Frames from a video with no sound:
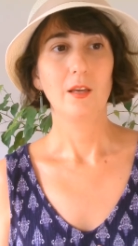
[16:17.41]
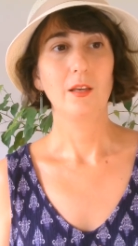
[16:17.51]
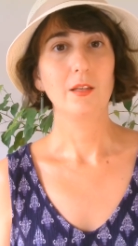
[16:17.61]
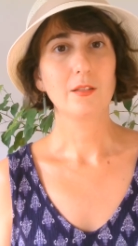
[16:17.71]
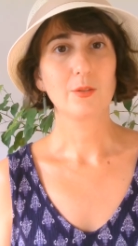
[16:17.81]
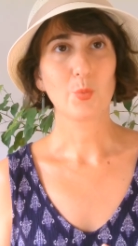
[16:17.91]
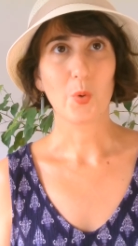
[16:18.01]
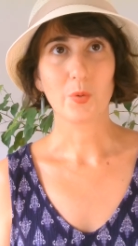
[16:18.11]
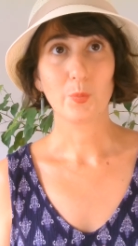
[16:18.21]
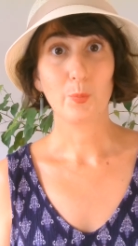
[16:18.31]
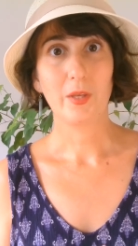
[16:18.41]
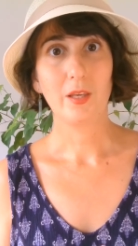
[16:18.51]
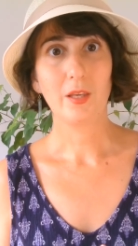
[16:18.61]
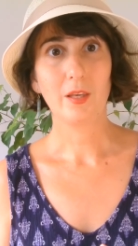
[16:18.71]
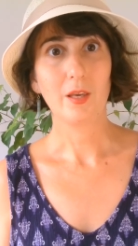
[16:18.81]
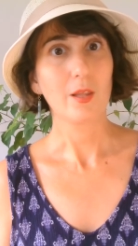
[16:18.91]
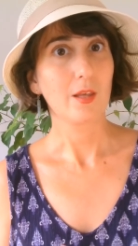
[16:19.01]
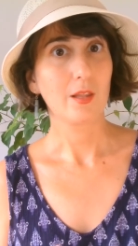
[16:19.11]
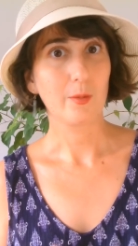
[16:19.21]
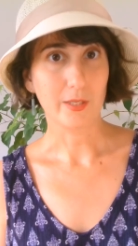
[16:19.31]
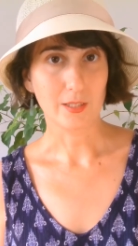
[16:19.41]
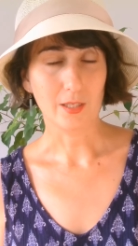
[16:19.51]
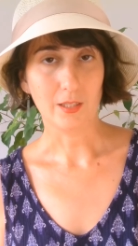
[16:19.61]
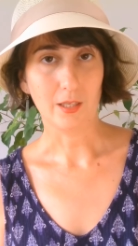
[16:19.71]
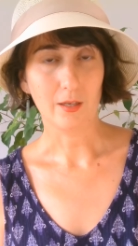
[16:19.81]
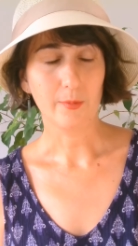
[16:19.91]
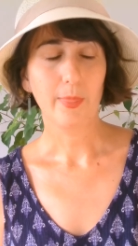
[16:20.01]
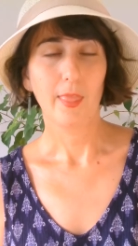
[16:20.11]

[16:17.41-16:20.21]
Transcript: it won't be the best idea.